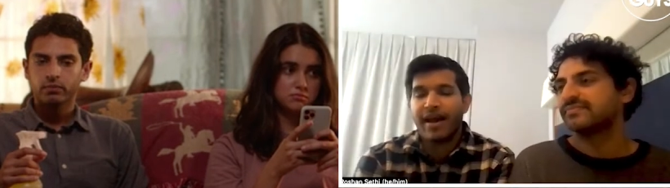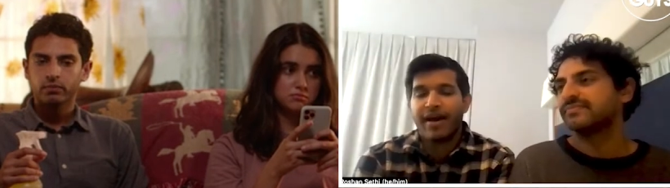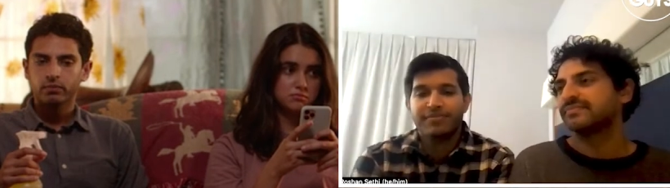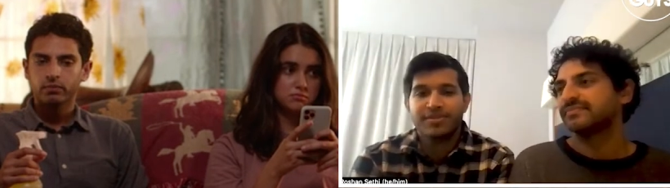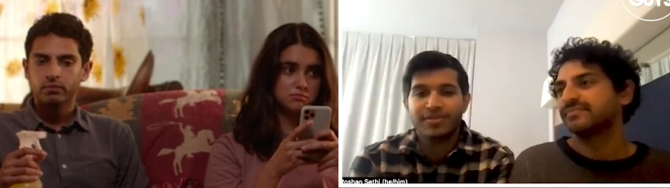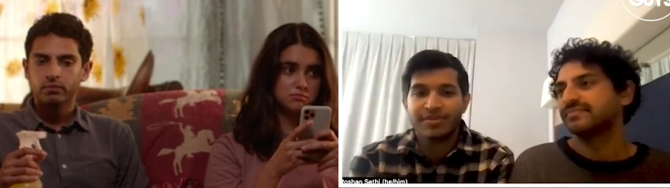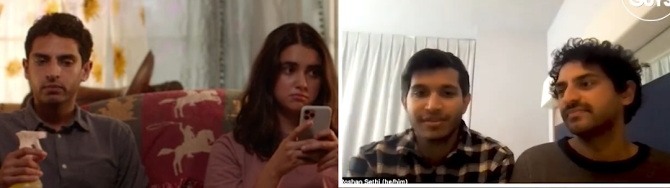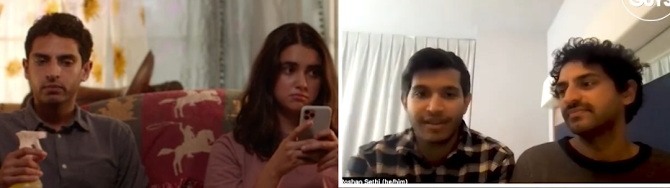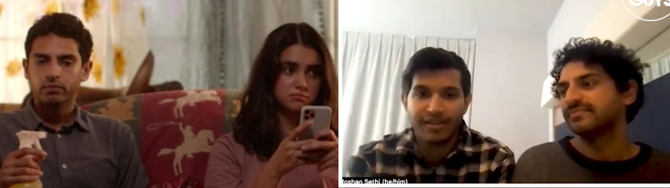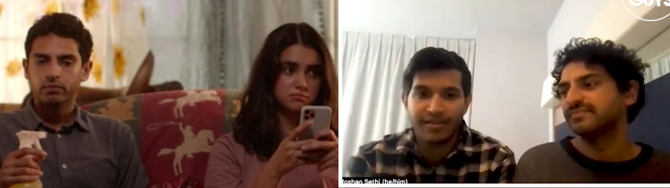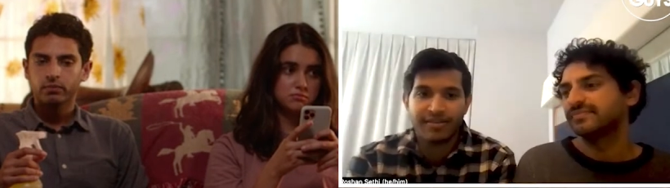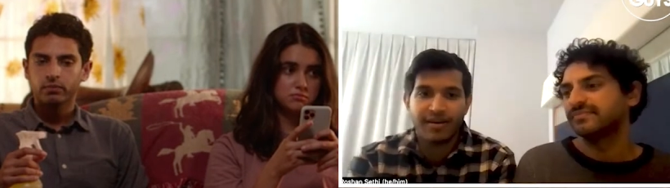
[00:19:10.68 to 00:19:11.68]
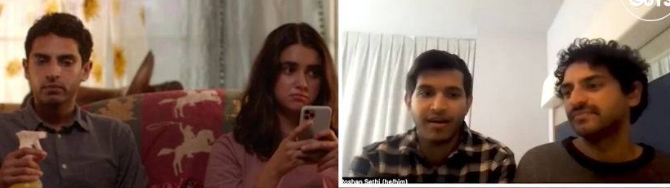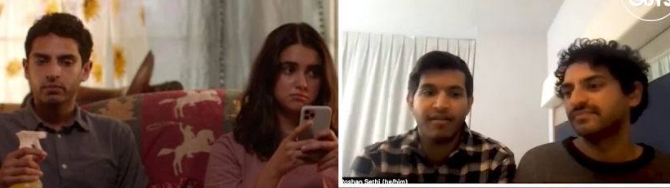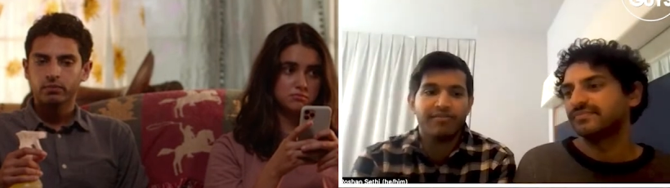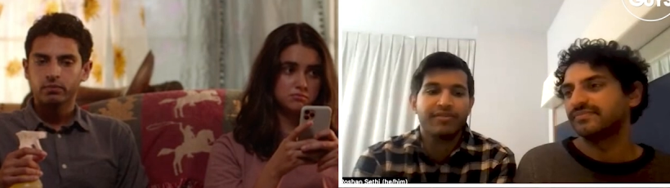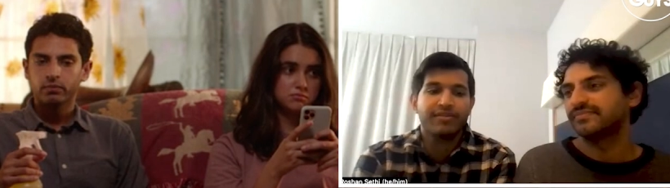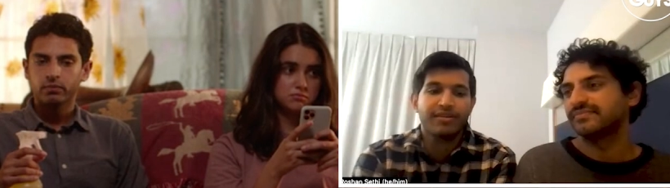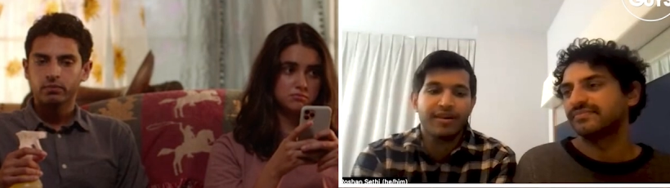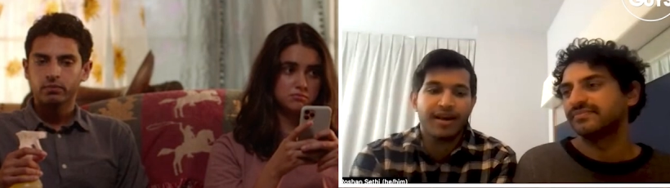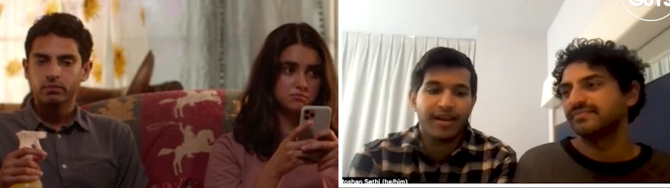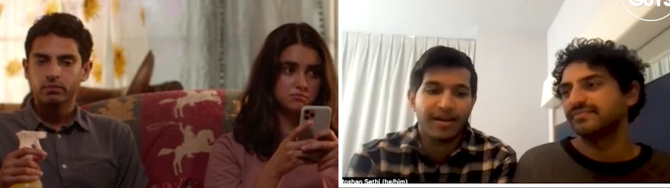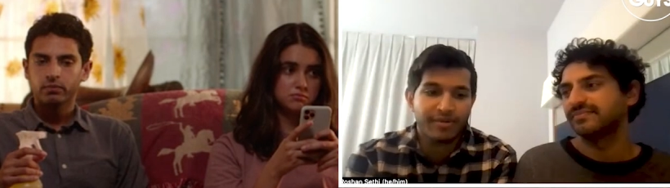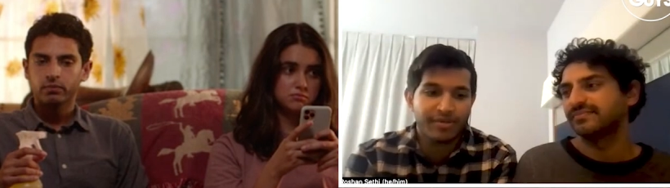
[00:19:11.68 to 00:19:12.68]
Speaker 1: absolutely nothing to offer,
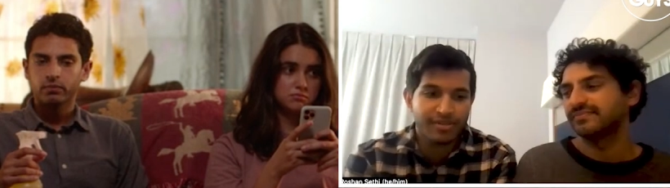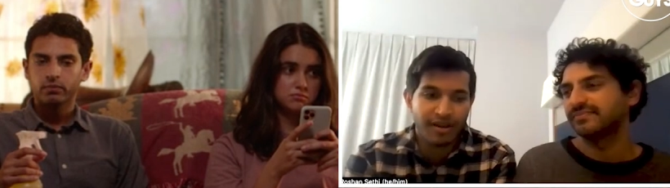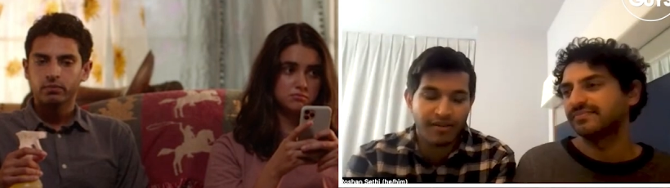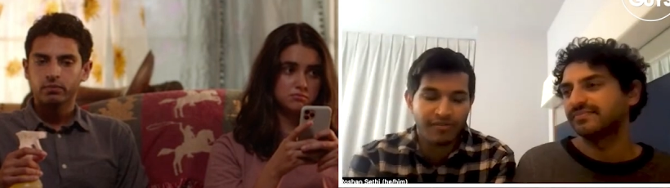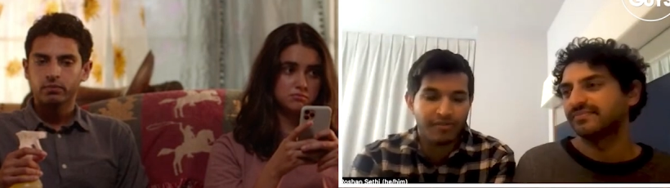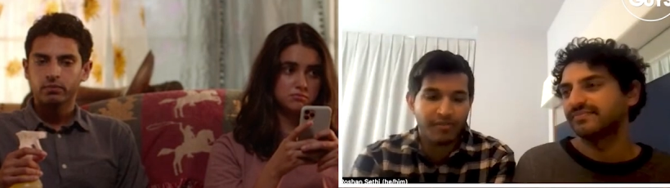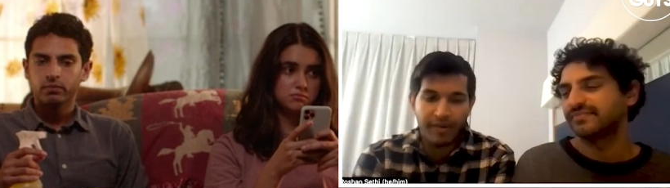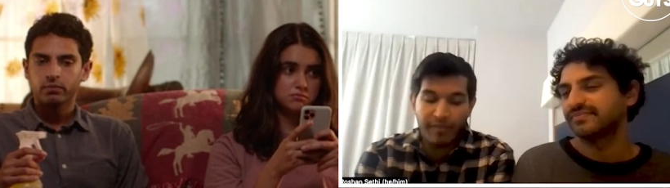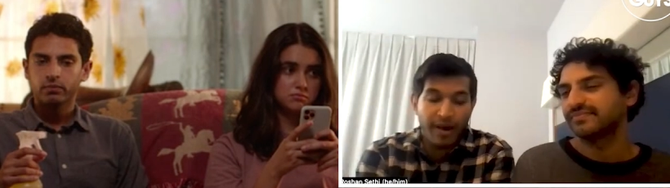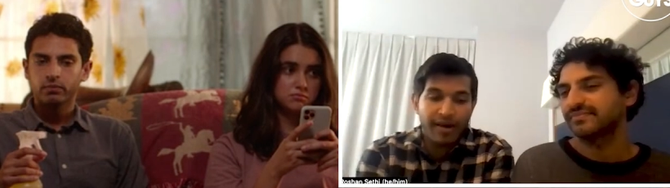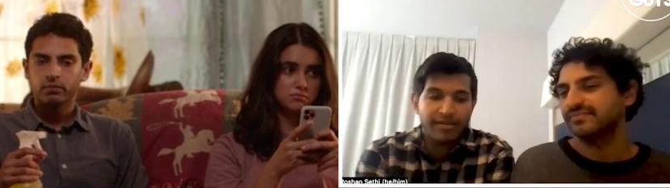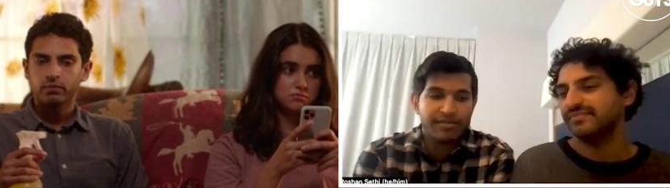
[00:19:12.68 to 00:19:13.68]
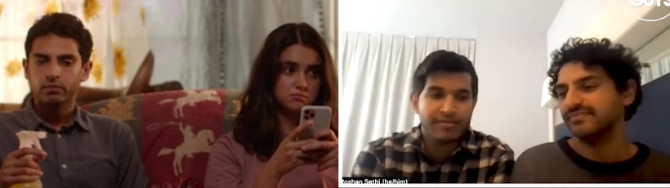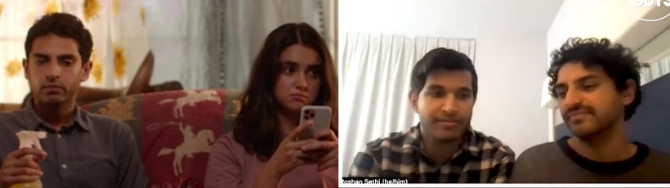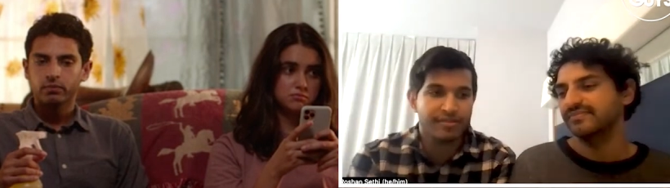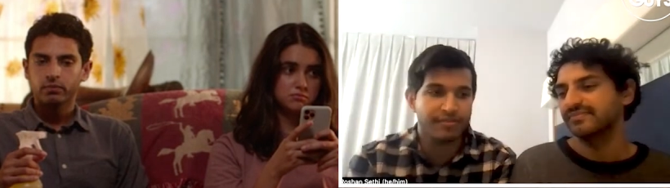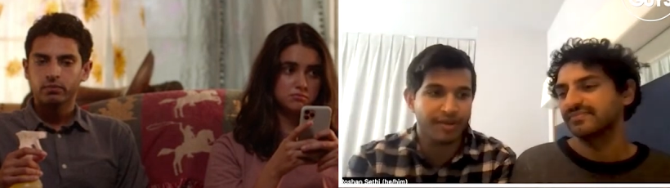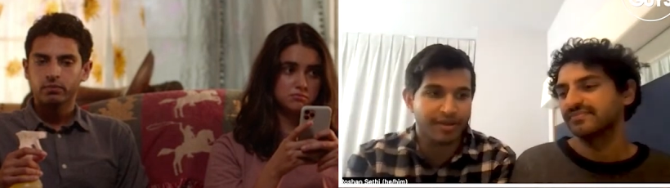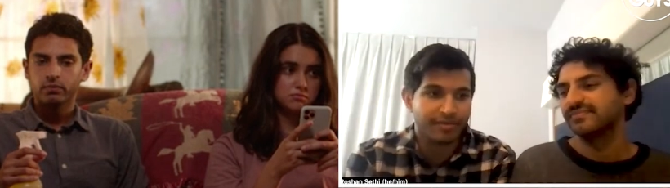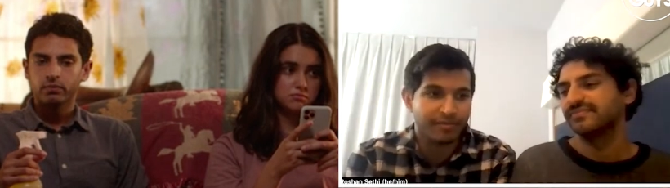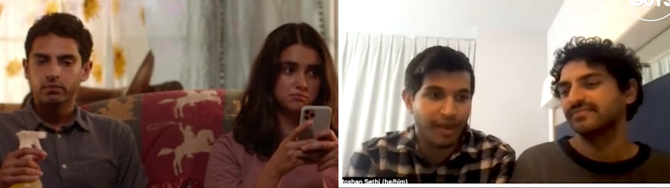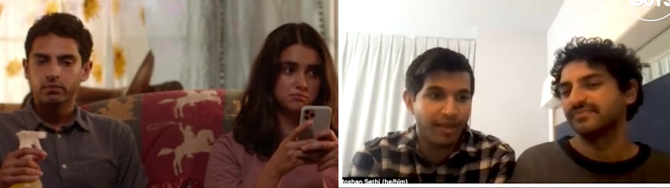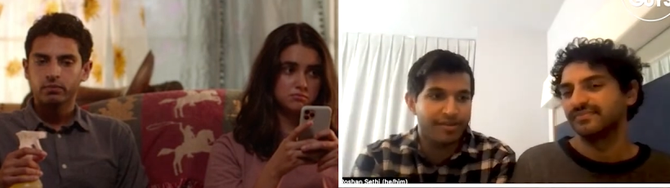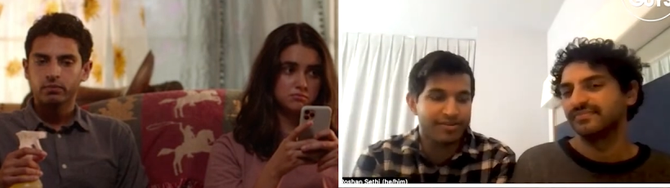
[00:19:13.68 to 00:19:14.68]
and I would just offer my mind and my
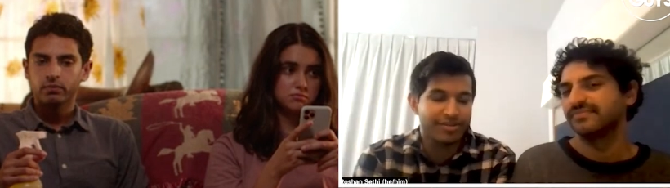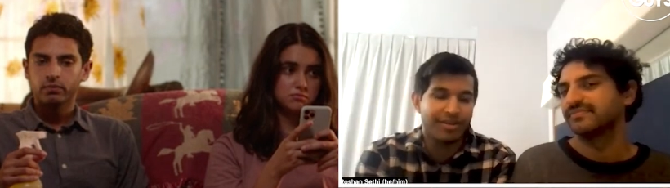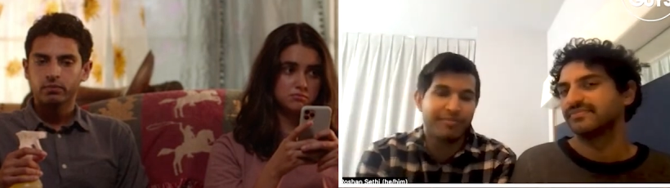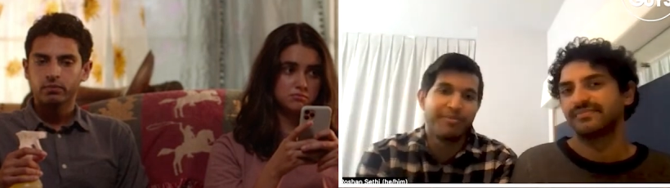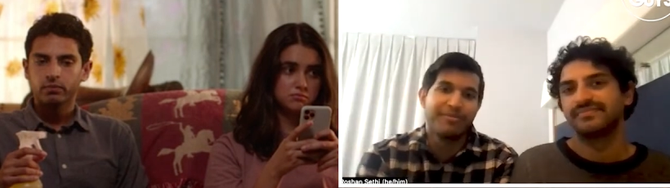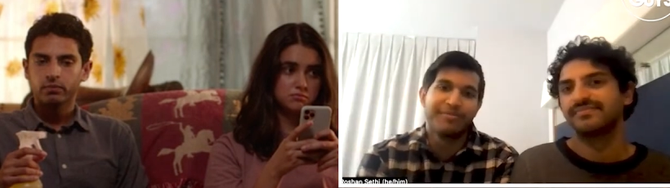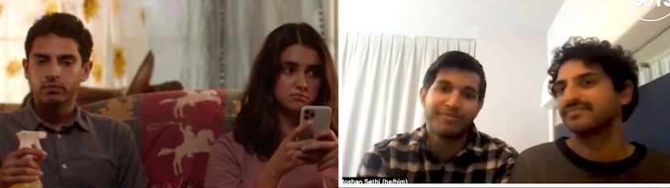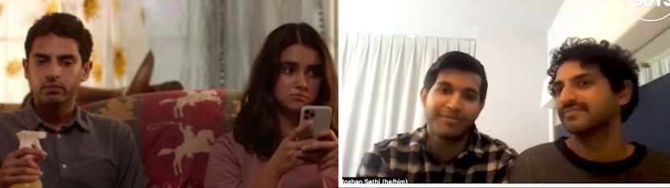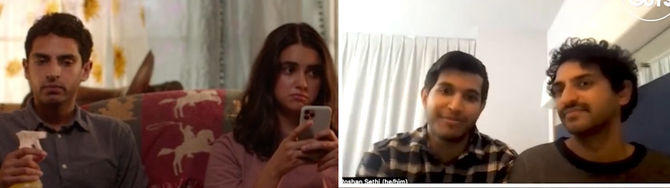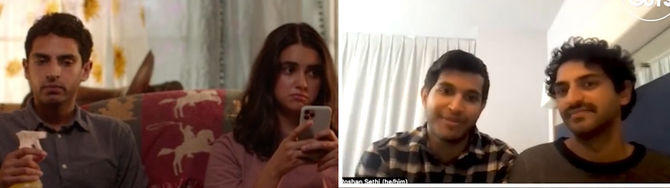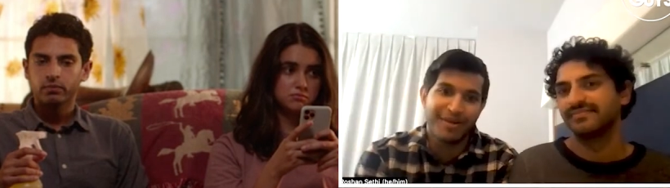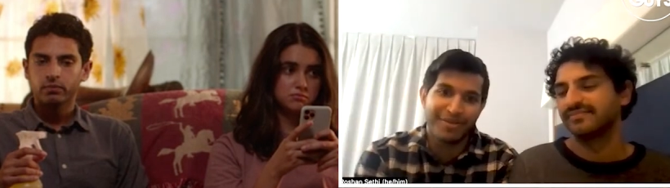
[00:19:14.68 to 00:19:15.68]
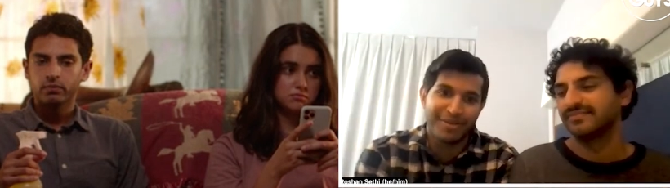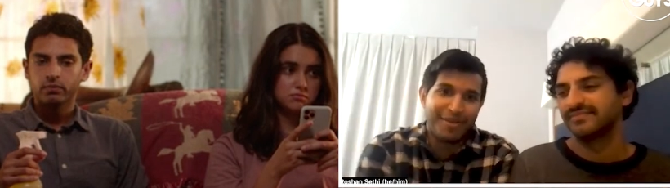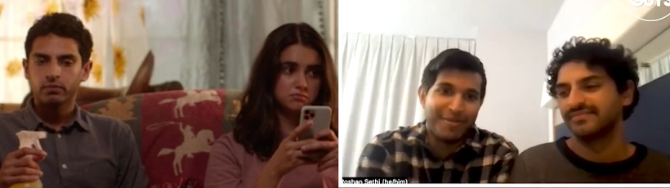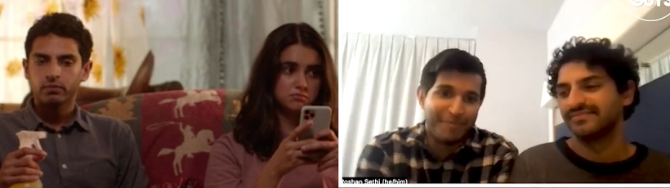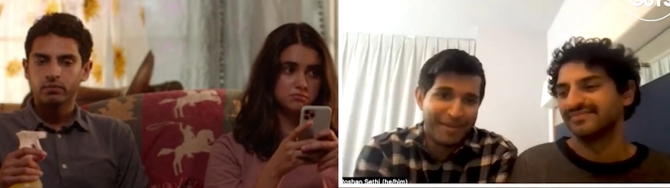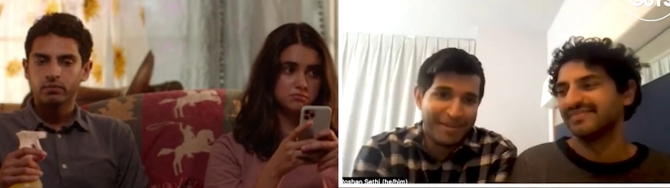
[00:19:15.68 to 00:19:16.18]
companionship rather well, than